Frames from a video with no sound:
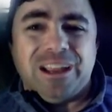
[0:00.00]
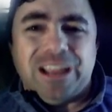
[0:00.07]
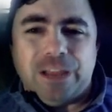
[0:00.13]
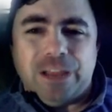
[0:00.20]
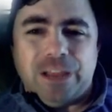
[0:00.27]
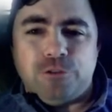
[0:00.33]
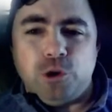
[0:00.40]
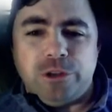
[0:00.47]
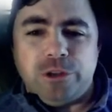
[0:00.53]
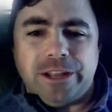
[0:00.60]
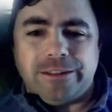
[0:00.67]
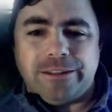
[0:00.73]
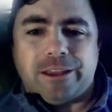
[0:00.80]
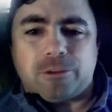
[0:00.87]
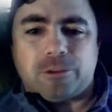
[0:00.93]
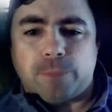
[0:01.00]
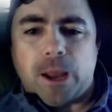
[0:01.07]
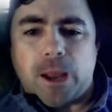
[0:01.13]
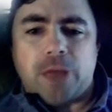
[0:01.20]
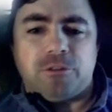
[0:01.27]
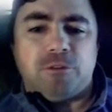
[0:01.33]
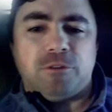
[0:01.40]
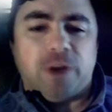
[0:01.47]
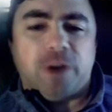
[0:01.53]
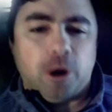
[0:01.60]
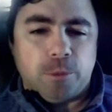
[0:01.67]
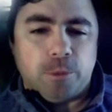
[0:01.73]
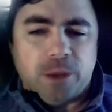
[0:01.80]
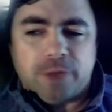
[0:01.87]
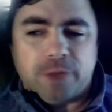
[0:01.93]
If you did test positive, I
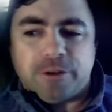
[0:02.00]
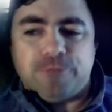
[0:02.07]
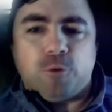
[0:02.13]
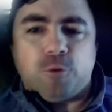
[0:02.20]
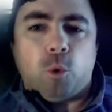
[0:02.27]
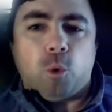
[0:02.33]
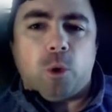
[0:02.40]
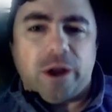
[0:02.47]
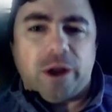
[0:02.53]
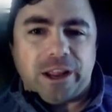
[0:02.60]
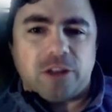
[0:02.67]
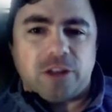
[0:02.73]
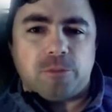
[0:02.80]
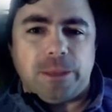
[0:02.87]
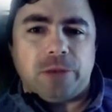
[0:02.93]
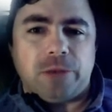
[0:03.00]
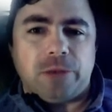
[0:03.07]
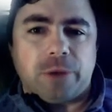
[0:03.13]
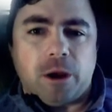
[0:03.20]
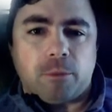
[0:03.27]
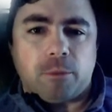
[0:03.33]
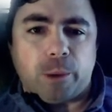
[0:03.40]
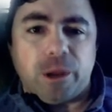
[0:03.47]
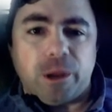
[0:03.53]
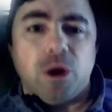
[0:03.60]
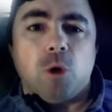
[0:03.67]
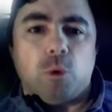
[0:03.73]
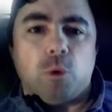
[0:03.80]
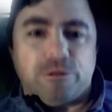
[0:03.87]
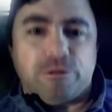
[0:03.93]
hope you have a full and speedy recovery
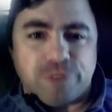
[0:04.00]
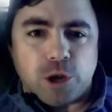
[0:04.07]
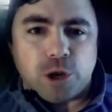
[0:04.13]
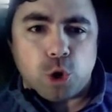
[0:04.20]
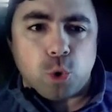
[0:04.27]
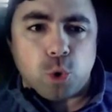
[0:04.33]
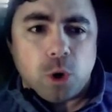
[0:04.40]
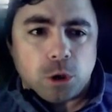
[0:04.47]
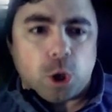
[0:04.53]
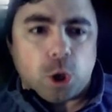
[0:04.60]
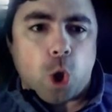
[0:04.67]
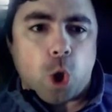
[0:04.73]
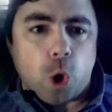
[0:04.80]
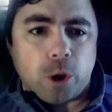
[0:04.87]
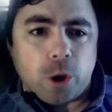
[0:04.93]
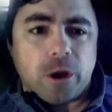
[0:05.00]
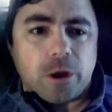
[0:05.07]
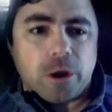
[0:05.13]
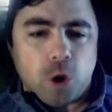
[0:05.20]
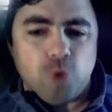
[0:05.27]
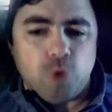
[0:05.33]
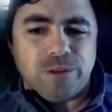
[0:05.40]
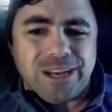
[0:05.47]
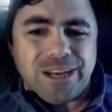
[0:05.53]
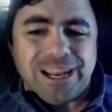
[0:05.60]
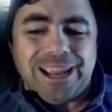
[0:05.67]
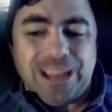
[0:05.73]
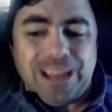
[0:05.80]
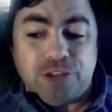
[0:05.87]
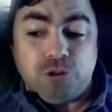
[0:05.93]
with no long COVID
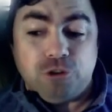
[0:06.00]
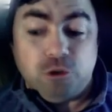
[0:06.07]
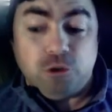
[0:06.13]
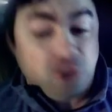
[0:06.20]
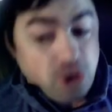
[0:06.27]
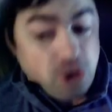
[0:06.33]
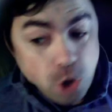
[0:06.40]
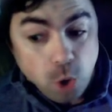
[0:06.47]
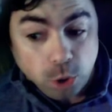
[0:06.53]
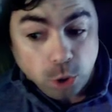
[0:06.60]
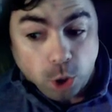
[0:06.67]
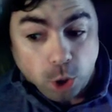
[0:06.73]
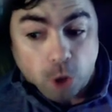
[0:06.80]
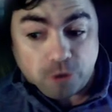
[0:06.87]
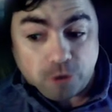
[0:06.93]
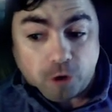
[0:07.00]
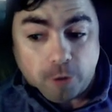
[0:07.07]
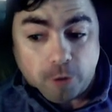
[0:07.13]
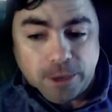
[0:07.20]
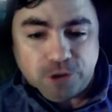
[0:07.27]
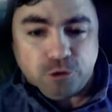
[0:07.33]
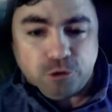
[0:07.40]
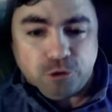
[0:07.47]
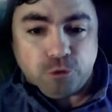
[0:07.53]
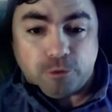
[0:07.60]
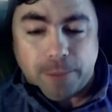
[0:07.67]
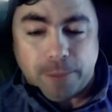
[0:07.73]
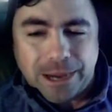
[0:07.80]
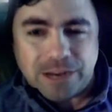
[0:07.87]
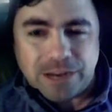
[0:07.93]
issues and no long term issues
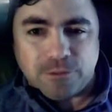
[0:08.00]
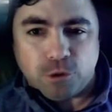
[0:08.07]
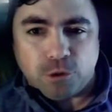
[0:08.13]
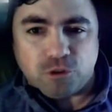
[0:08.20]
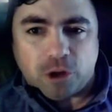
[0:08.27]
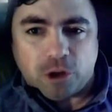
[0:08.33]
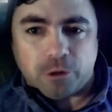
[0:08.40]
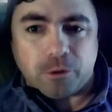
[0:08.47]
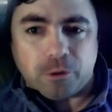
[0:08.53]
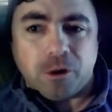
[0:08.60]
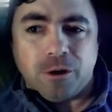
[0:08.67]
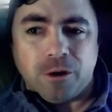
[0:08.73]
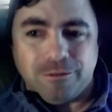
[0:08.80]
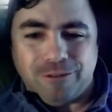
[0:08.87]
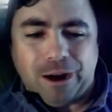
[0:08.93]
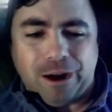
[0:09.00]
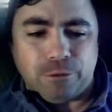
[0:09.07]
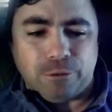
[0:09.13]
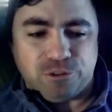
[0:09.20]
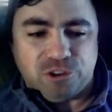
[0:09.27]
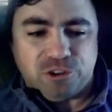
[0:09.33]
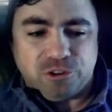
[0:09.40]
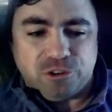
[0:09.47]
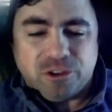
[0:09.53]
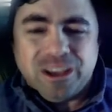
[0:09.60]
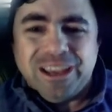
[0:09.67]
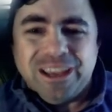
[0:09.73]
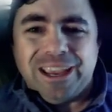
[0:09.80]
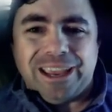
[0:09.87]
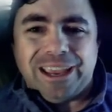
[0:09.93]
from any of those other viruses.
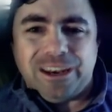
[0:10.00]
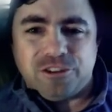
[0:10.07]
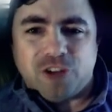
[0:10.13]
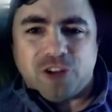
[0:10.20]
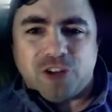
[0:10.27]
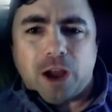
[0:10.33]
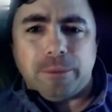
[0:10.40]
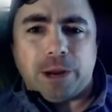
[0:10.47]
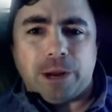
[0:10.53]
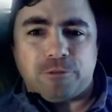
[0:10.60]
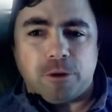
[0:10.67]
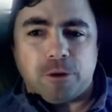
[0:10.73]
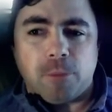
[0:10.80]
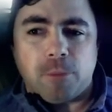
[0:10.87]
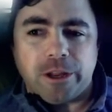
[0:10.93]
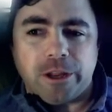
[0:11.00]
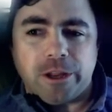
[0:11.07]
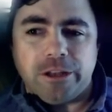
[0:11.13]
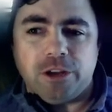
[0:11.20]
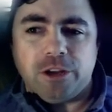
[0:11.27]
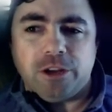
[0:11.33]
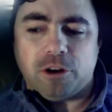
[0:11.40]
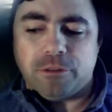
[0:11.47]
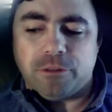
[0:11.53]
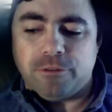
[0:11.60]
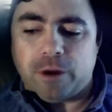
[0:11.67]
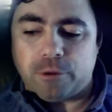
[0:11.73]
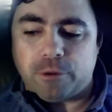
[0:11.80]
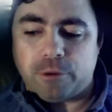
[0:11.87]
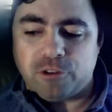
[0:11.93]
It is time now for the Monday edition of the
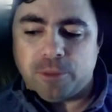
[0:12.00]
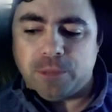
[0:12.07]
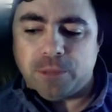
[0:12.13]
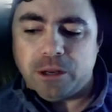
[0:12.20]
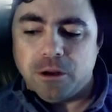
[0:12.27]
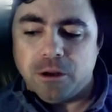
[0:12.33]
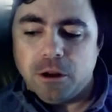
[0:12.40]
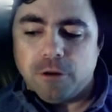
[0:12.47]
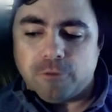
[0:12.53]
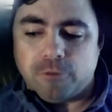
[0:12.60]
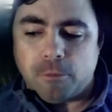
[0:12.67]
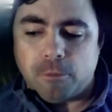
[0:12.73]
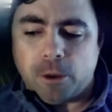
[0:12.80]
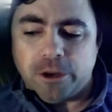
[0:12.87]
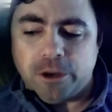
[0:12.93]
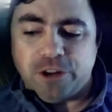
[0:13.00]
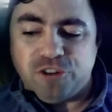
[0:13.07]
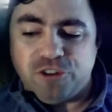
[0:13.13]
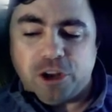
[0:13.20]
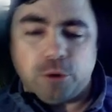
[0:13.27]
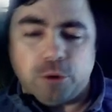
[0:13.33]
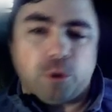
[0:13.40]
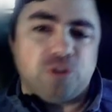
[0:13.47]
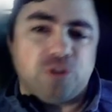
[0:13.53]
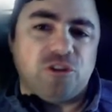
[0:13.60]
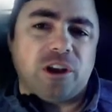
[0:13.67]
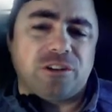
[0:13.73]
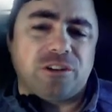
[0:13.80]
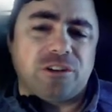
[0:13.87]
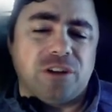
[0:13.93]
Virus Update for Monday, January
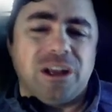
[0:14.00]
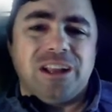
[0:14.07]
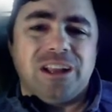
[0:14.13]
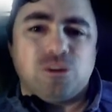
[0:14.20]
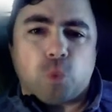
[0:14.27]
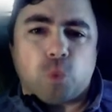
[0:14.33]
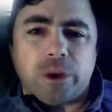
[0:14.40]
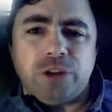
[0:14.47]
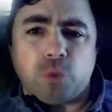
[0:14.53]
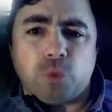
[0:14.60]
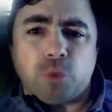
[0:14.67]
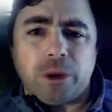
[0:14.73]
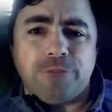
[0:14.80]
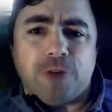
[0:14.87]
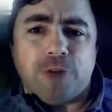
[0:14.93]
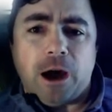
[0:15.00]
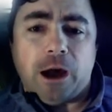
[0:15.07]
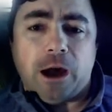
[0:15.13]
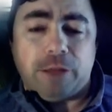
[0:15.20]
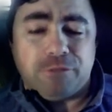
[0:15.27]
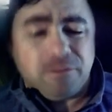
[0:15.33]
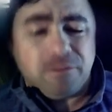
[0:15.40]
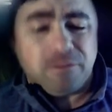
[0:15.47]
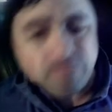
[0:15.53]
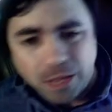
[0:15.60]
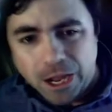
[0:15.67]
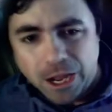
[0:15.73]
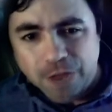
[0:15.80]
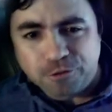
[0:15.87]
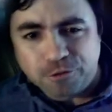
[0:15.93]
6th, 2025.
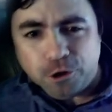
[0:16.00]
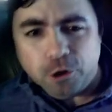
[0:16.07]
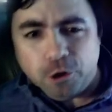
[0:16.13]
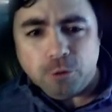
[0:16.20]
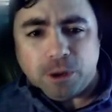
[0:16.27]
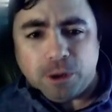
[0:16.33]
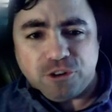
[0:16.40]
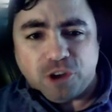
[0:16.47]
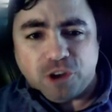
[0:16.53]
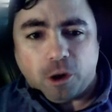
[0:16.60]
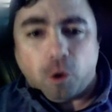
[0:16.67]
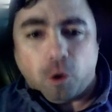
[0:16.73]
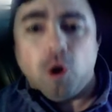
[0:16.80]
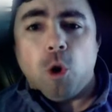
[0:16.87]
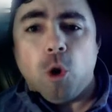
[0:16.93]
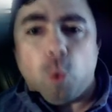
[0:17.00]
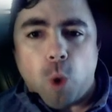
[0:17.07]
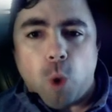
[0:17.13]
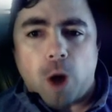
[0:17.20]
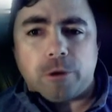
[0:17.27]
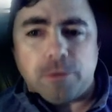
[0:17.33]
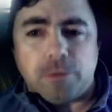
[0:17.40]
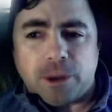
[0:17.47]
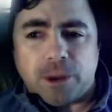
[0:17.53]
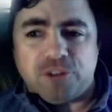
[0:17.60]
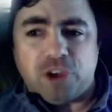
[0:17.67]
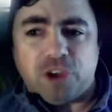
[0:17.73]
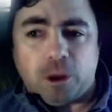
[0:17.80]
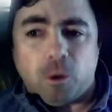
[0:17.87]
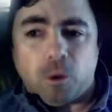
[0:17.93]
If you're new to my channel, welcome to my
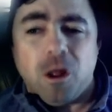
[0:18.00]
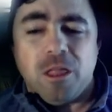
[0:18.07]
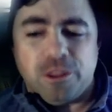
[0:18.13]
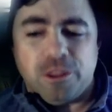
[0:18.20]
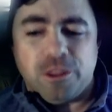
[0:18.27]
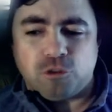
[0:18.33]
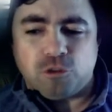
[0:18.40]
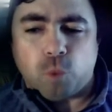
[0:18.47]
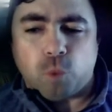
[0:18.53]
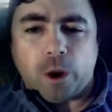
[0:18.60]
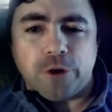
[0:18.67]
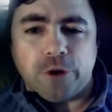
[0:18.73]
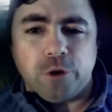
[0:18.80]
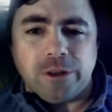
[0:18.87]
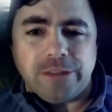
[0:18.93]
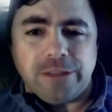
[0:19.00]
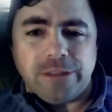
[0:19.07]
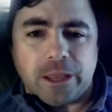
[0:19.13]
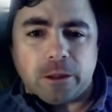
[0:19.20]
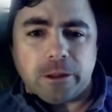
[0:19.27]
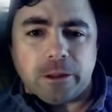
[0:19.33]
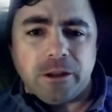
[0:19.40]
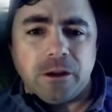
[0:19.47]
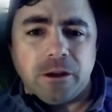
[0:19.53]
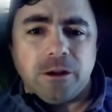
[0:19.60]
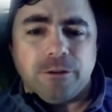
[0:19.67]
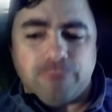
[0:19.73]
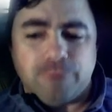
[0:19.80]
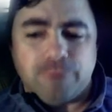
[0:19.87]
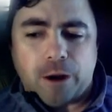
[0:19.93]
channel. This is where I do the daily
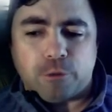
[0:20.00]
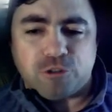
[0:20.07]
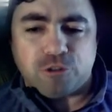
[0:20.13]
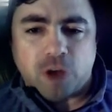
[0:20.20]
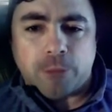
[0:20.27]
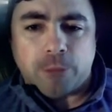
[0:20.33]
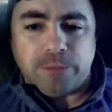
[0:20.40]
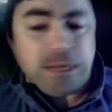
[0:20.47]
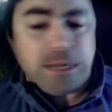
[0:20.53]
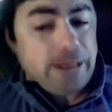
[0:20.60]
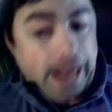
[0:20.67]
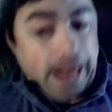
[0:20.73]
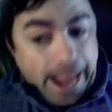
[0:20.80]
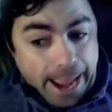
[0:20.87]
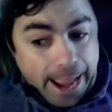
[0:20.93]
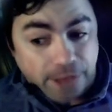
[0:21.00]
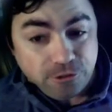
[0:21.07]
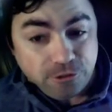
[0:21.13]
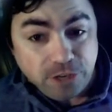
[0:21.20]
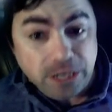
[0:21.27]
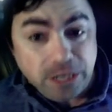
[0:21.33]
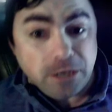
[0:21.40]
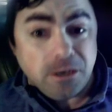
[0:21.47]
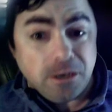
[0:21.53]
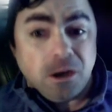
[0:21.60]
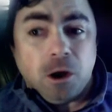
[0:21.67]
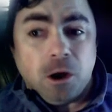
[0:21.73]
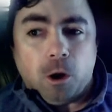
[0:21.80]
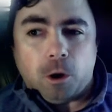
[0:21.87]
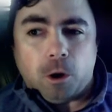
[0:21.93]
virus update as needed
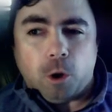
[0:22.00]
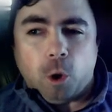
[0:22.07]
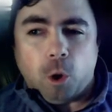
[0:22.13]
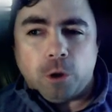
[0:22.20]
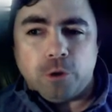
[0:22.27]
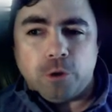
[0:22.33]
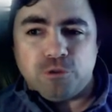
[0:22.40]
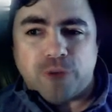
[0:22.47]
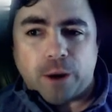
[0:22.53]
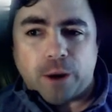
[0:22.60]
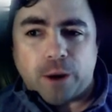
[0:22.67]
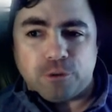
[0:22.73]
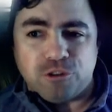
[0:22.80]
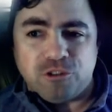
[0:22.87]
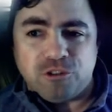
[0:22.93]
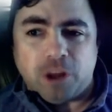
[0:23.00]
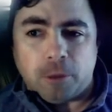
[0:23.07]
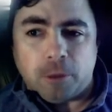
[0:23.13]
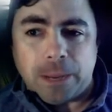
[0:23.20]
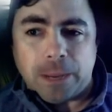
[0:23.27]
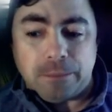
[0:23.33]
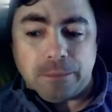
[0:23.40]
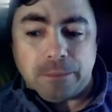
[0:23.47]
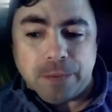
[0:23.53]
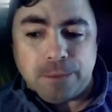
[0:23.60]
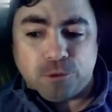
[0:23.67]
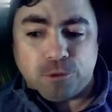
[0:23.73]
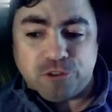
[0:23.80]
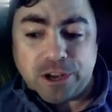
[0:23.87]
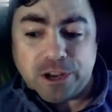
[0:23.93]
on all those viruses that are making
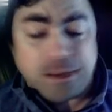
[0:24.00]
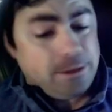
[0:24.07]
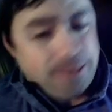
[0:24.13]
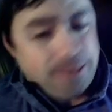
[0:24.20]
people sick.